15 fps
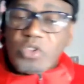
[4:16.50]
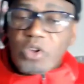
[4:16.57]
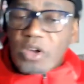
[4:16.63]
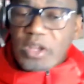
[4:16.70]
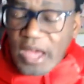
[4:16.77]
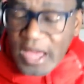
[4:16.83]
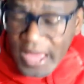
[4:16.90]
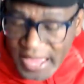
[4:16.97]
to an
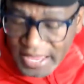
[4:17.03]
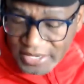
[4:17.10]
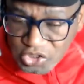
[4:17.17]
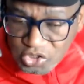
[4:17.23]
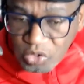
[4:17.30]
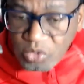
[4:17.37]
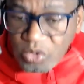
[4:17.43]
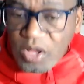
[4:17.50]

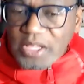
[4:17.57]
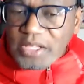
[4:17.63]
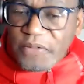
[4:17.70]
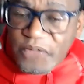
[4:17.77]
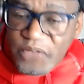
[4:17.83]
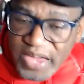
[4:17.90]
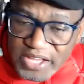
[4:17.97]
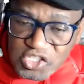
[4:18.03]
actual
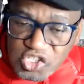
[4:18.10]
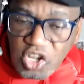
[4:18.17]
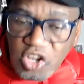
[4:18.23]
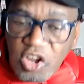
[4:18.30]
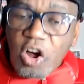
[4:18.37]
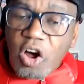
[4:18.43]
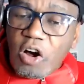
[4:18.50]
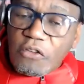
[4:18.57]
theater
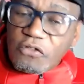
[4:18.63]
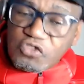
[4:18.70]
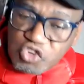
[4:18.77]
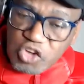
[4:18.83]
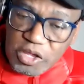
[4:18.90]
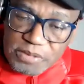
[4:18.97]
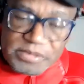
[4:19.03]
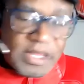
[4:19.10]
of
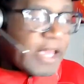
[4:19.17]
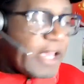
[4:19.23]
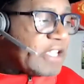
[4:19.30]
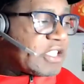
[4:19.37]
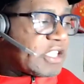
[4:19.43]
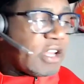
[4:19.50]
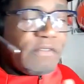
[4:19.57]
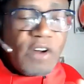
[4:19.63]
dreams
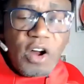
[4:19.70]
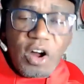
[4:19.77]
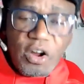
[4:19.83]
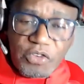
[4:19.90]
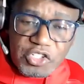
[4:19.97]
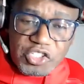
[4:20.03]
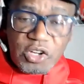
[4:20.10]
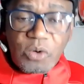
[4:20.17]
instead of a
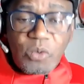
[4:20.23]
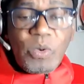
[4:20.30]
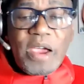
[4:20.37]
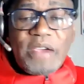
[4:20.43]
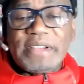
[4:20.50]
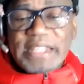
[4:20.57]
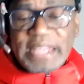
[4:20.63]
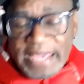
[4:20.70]
horror show
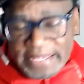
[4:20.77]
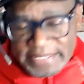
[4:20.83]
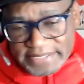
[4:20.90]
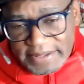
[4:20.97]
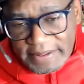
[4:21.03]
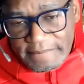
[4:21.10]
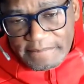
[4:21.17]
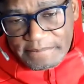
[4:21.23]
where it is?
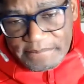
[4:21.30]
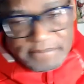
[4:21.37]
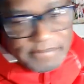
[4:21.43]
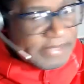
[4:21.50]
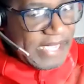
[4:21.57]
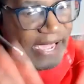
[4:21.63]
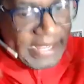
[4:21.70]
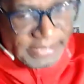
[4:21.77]

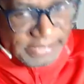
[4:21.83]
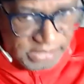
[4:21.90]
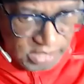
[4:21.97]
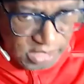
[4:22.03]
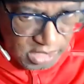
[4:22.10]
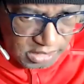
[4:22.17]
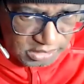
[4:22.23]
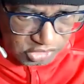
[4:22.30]
That's
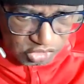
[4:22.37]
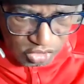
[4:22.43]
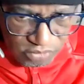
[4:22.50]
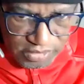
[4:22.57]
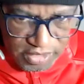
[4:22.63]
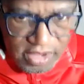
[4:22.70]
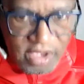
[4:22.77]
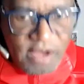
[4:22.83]
a
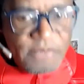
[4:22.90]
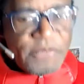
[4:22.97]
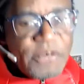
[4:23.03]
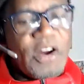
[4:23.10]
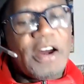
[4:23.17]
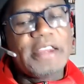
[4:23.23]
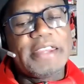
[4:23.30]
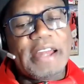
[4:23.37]
story for
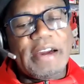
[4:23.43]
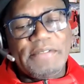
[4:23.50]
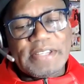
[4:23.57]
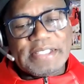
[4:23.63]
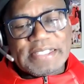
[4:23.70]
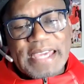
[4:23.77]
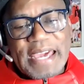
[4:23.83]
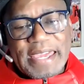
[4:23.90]
another
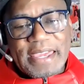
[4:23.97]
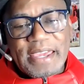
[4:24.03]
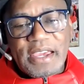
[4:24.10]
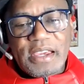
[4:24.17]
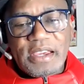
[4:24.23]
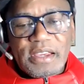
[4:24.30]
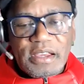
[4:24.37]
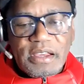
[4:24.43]
day.
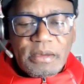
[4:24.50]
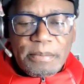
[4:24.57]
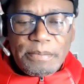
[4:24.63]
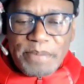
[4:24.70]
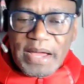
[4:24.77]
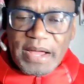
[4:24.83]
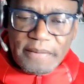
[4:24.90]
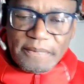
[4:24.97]

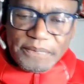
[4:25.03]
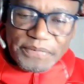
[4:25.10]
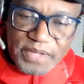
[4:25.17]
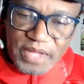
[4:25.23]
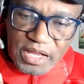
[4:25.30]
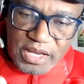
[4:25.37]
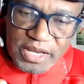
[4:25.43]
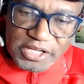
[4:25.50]
But
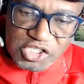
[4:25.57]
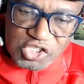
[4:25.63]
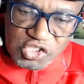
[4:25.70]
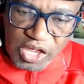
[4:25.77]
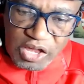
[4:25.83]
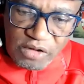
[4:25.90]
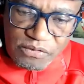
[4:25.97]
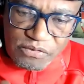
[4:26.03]
let's
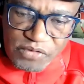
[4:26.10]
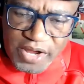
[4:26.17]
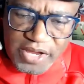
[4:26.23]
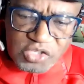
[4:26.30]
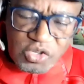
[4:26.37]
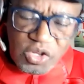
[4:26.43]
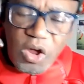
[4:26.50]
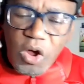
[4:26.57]
delve right
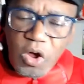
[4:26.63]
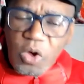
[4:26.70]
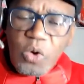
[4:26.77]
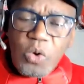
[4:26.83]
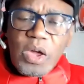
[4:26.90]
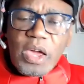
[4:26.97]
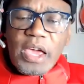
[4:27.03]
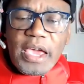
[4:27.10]
into it.
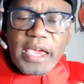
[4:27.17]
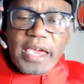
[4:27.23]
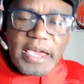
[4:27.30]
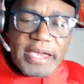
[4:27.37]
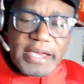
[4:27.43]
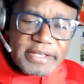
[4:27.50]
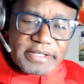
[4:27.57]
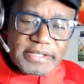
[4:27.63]
Who
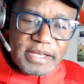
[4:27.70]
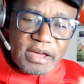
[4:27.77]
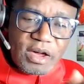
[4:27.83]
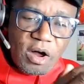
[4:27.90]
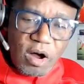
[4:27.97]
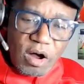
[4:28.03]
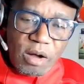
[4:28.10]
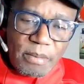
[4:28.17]
is
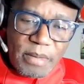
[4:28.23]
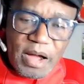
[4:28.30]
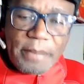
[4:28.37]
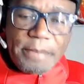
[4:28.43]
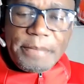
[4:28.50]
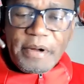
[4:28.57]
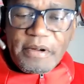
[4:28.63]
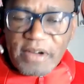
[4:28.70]
Omar
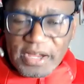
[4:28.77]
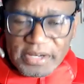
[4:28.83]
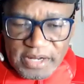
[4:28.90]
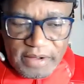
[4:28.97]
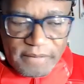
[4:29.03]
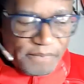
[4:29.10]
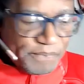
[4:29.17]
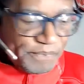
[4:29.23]

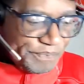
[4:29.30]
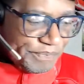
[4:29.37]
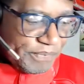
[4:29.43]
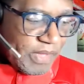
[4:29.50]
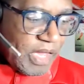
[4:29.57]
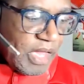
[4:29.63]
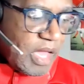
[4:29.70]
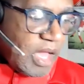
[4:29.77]
Berrada?
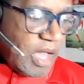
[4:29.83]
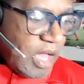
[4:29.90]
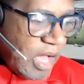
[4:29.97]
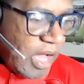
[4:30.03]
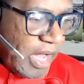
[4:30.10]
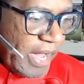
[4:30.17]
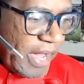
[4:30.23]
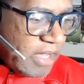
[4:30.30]

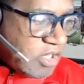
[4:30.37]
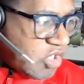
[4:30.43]
I